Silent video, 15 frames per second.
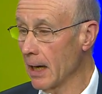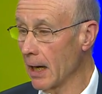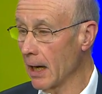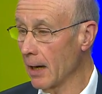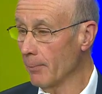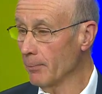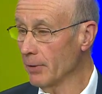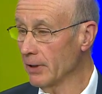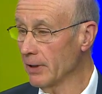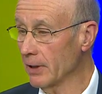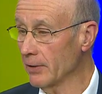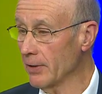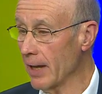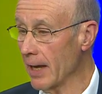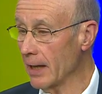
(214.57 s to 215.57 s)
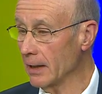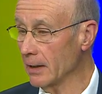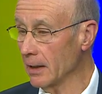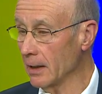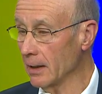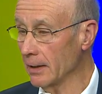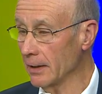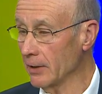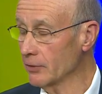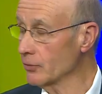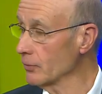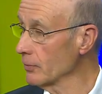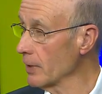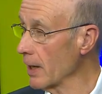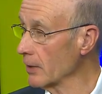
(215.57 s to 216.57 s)
Uh, begin that uh,
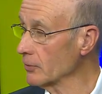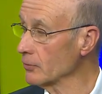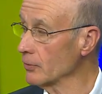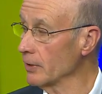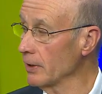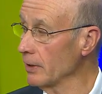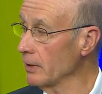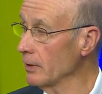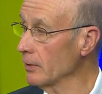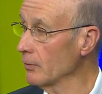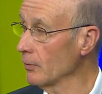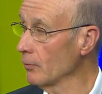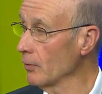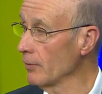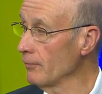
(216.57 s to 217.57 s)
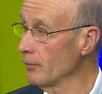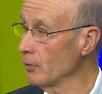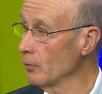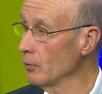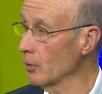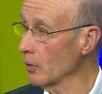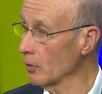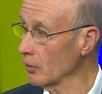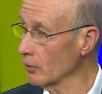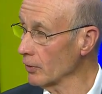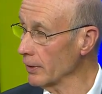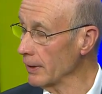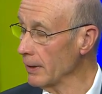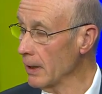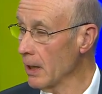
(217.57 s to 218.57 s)
introductory review
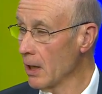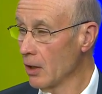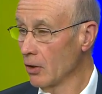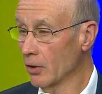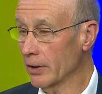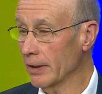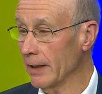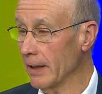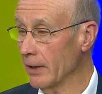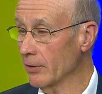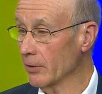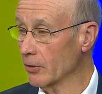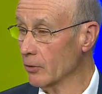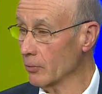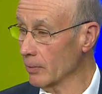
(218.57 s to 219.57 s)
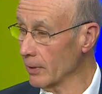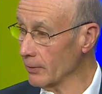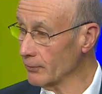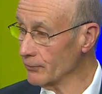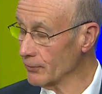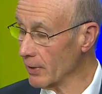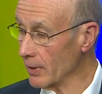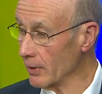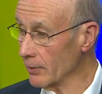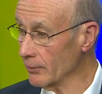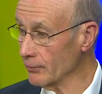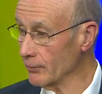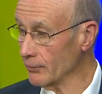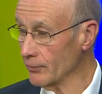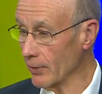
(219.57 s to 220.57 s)
early. Look at any of the career
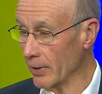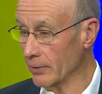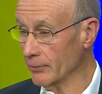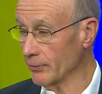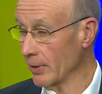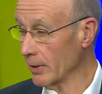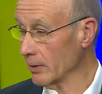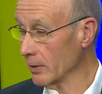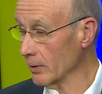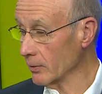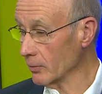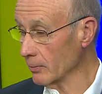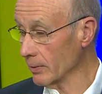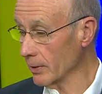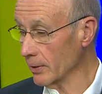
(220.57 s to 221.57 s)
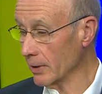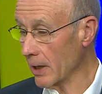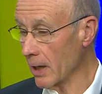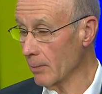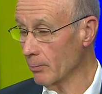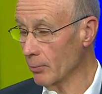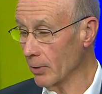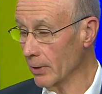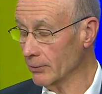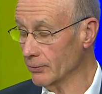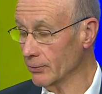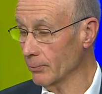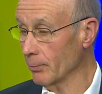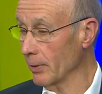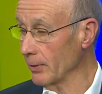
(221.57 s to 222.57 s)
centers, the Saginaw Career
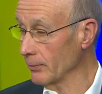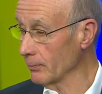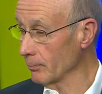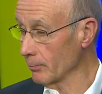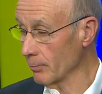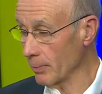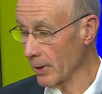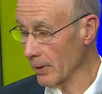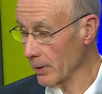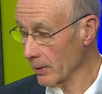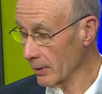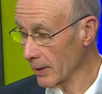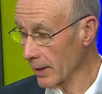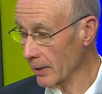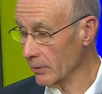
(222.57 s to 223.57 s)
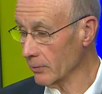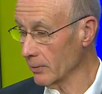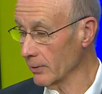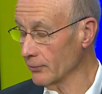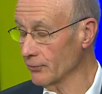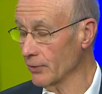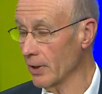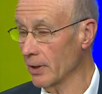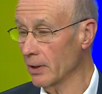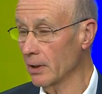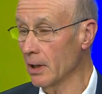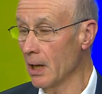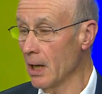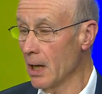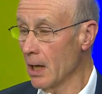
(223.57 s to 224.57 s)
Complex, be, Bay-Arenac, Career Center.
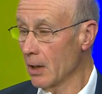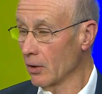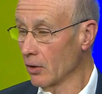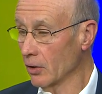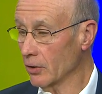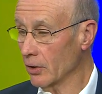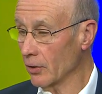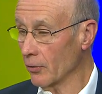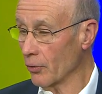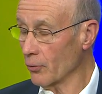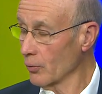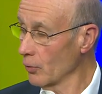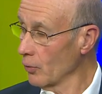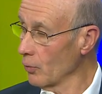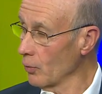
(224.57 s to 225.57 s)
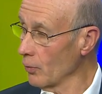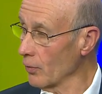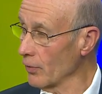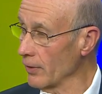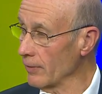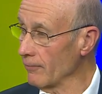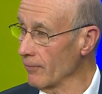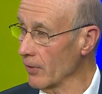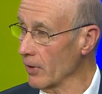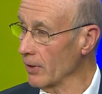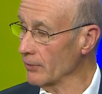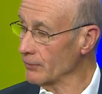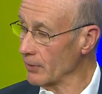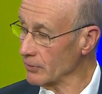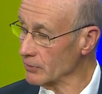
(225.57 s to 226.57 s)
Look through the
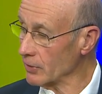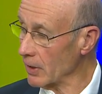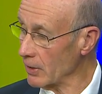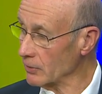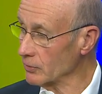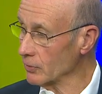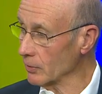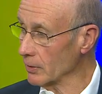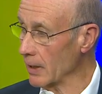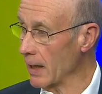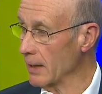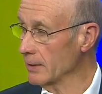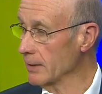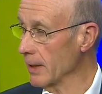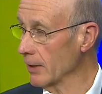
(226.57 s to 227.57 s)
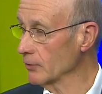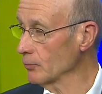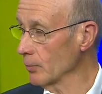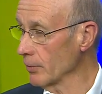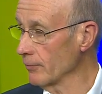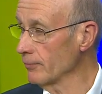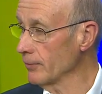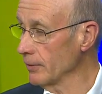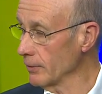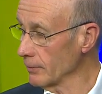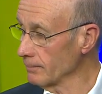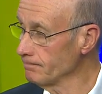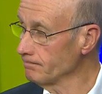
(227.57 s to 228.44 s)
various educational contacts with the field.